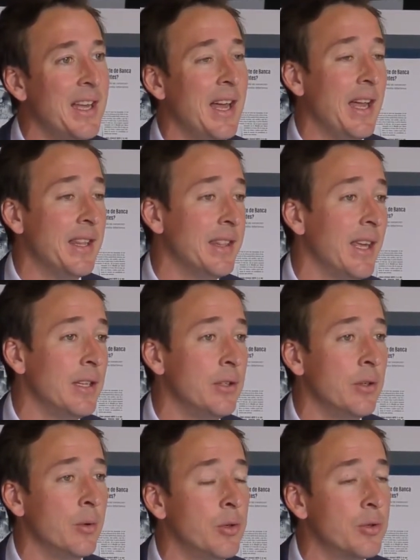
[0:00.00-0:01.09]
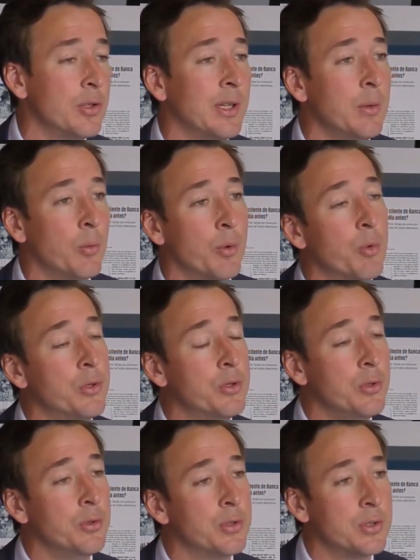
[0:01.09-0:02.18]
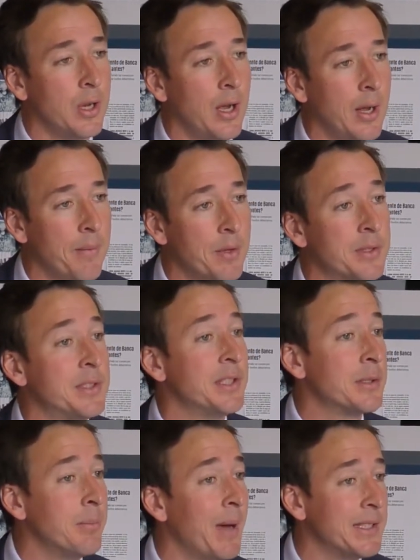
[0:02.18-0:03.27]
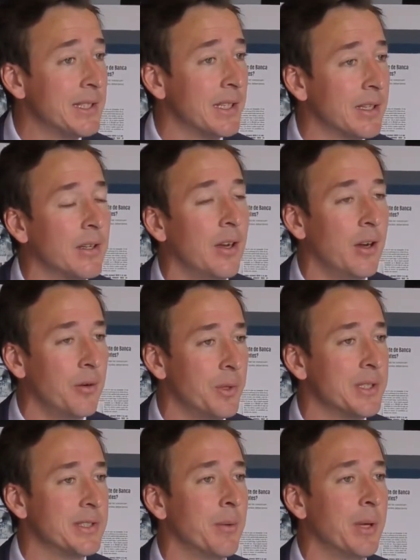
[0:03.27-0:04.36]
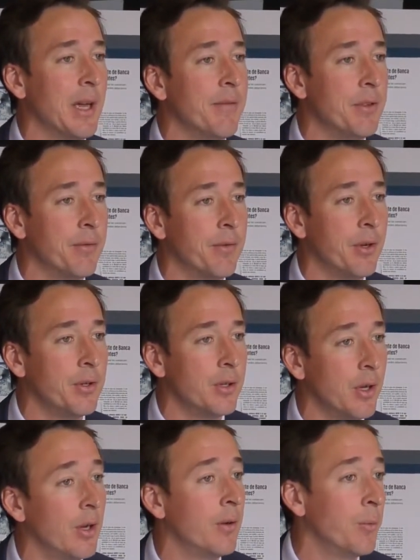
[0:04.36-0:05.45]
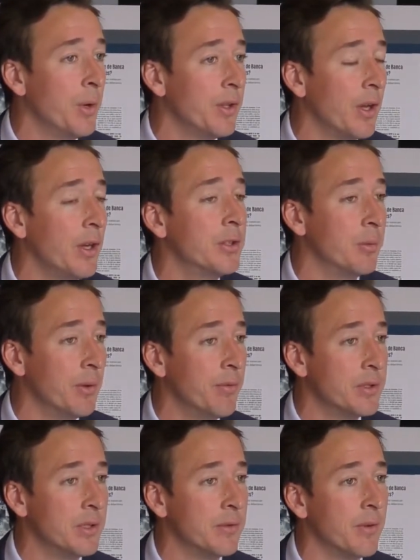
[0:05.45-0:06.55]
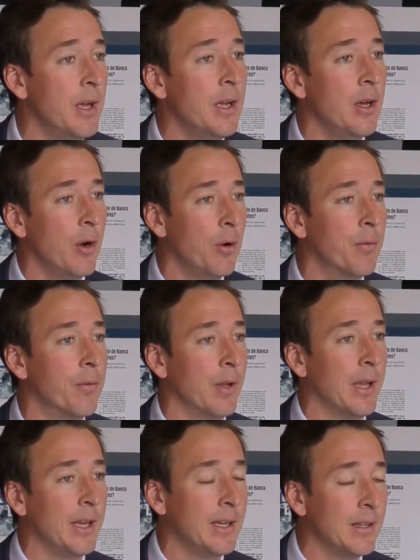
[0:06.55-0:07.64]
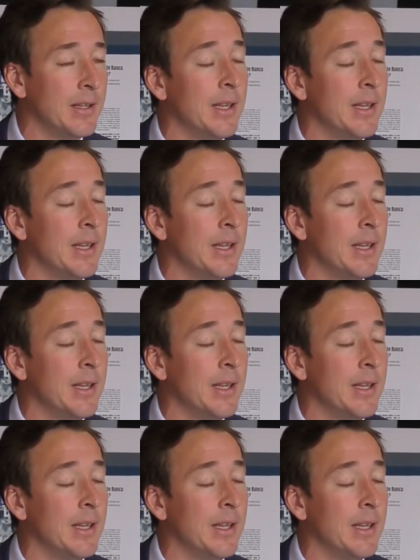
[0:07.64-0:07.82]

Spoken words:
and then usually we reduce the systematic risk that we have in the fund with a derivative overlay.